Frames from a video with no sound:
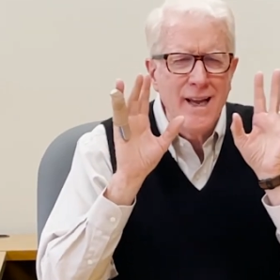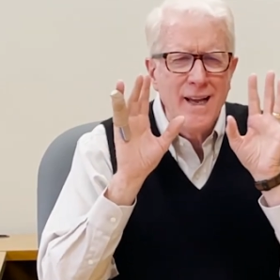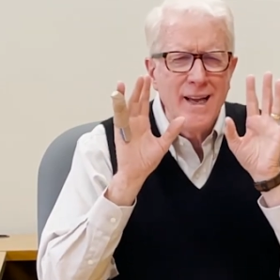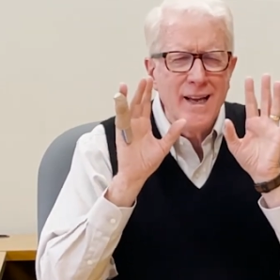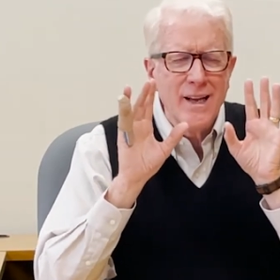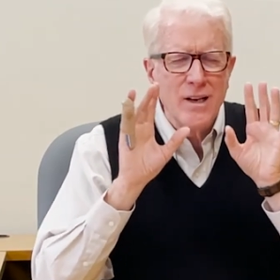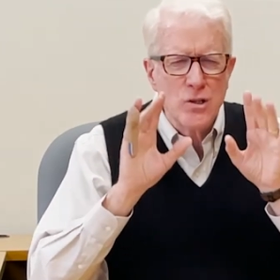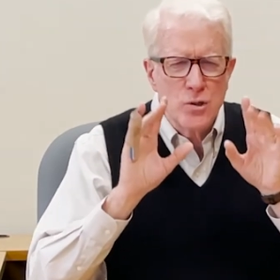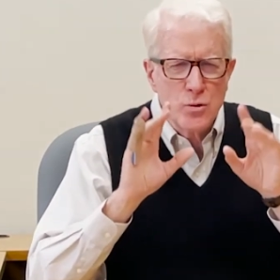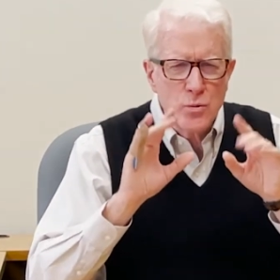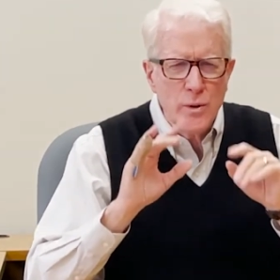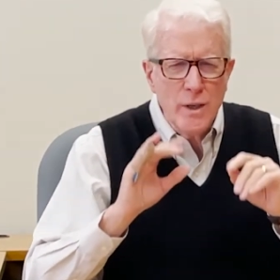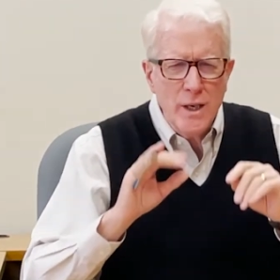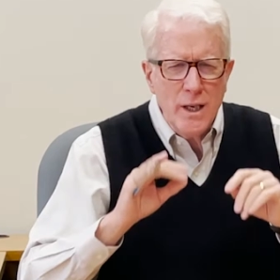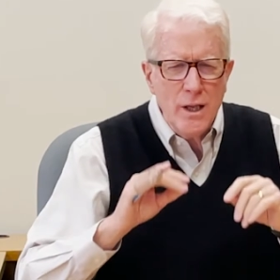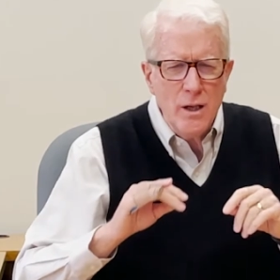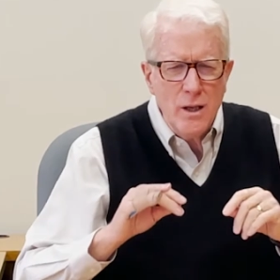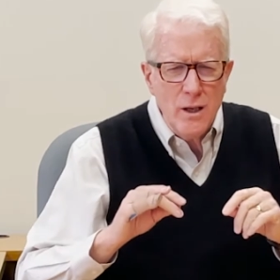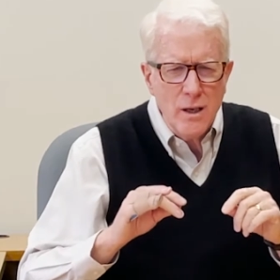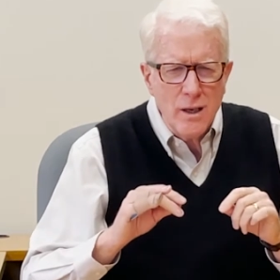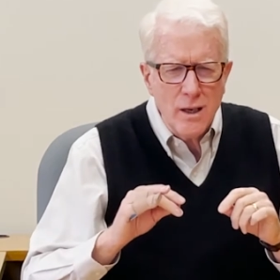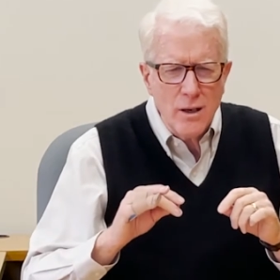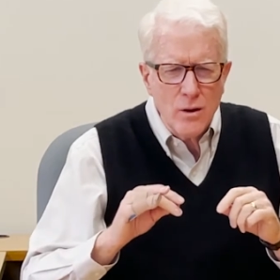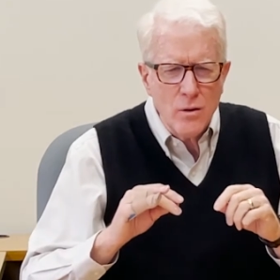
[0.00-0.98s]
is
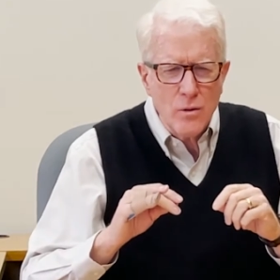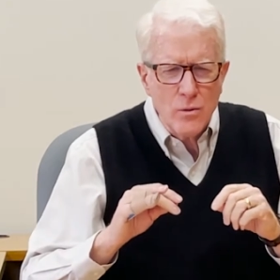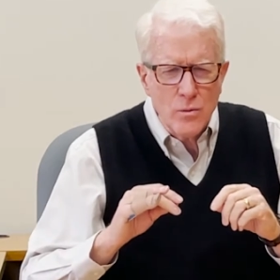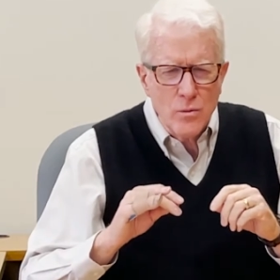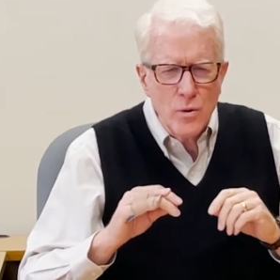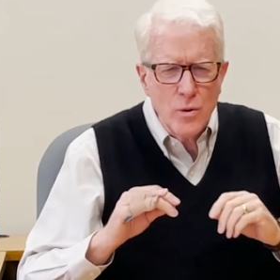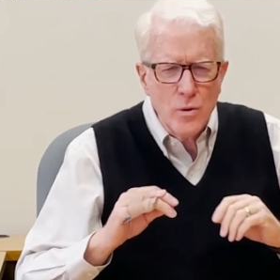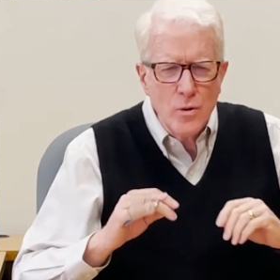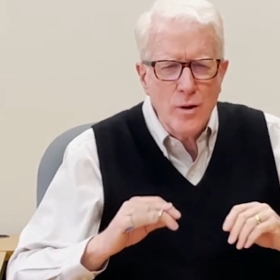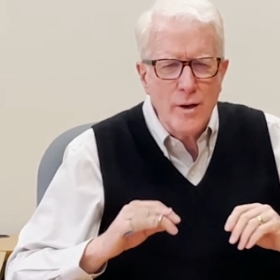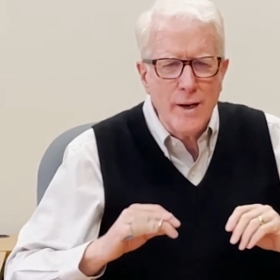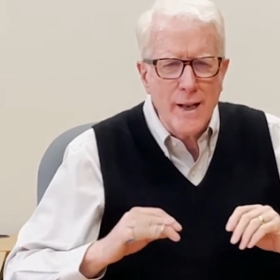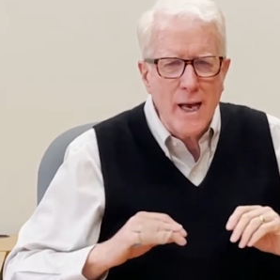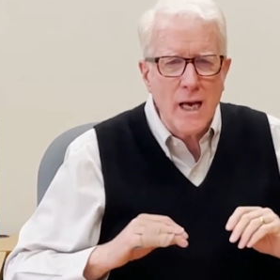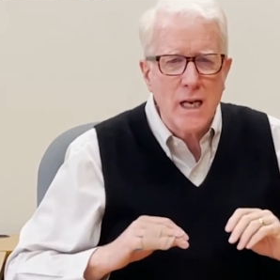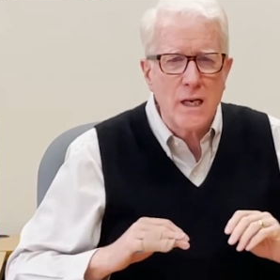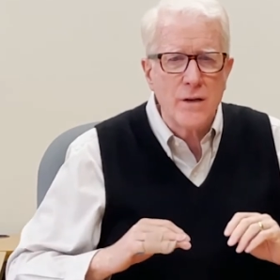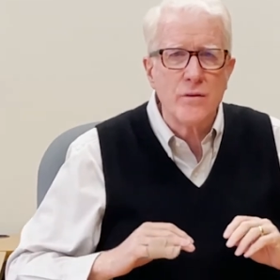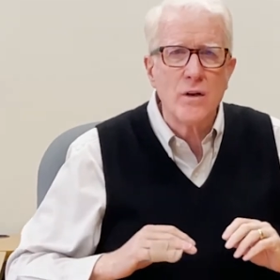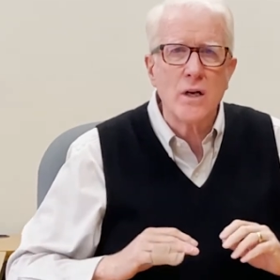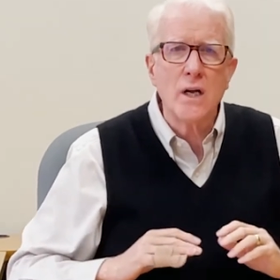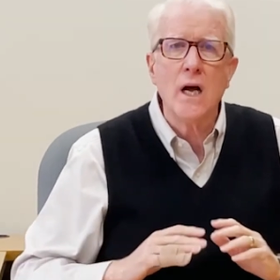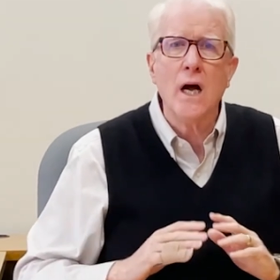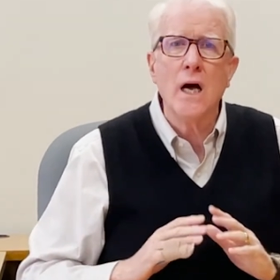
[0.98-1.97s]
really rooted out of
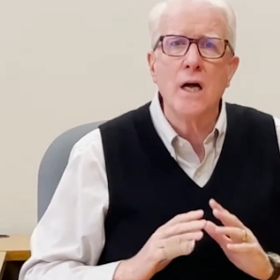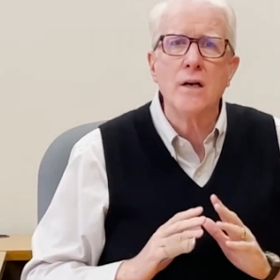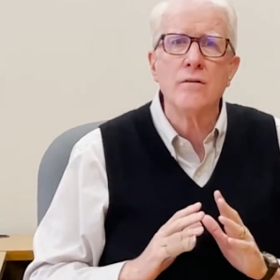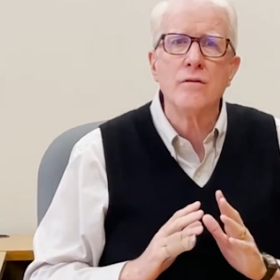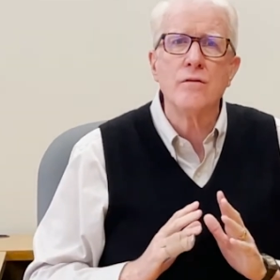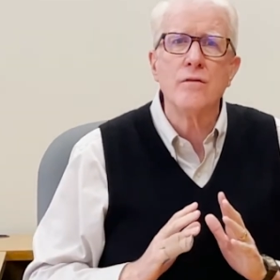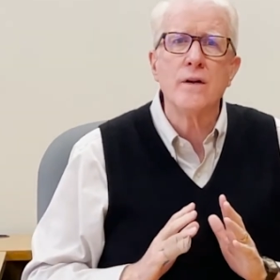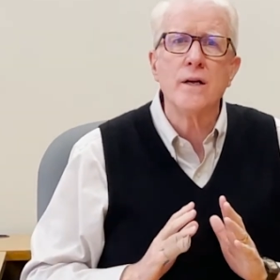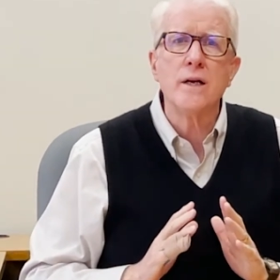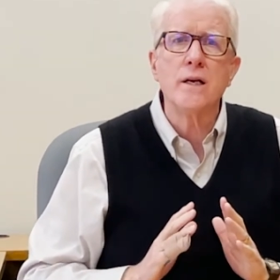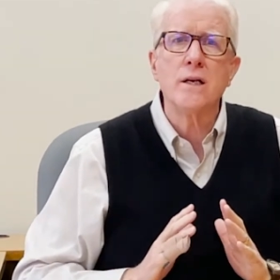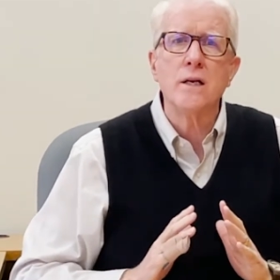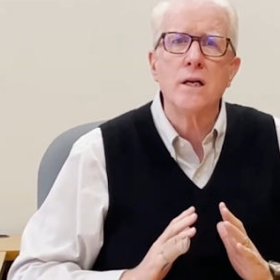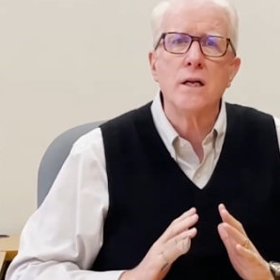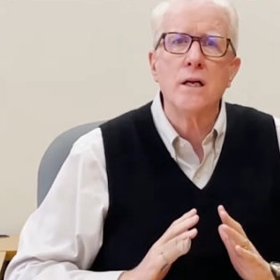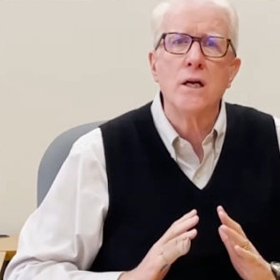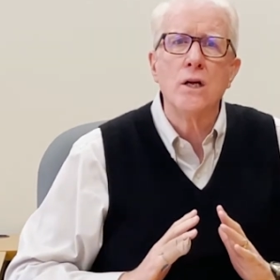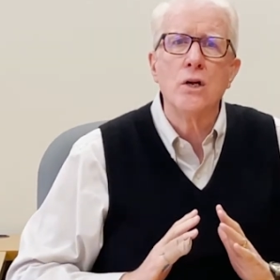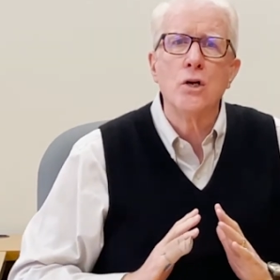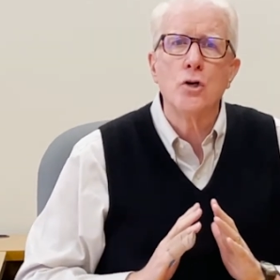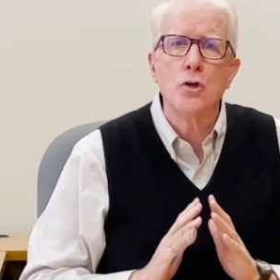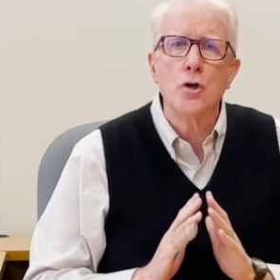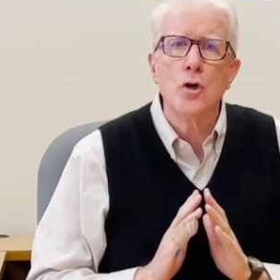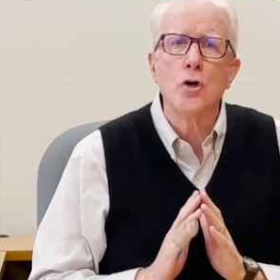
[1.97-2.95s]
a conflict
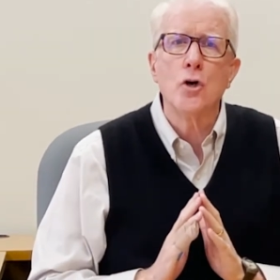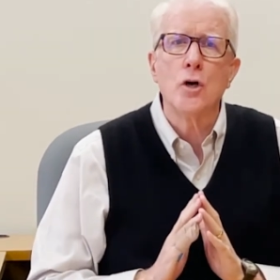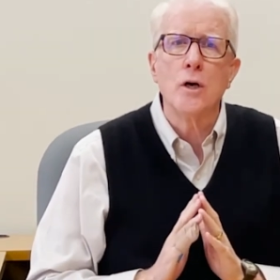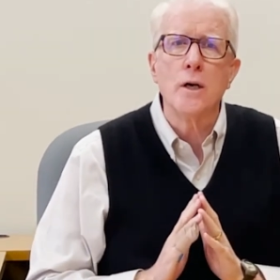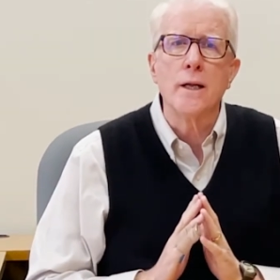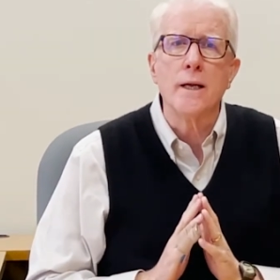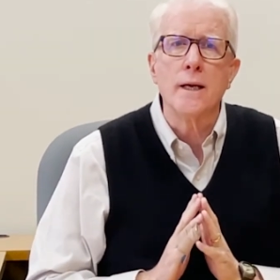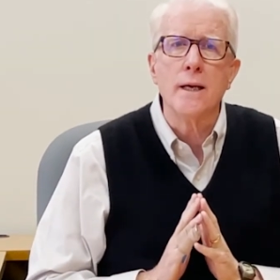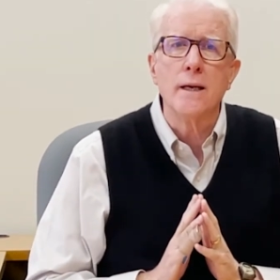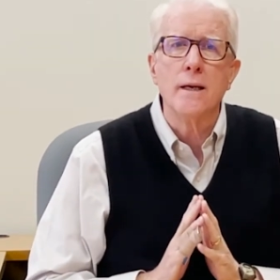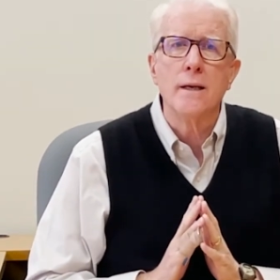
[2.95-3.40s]
internally.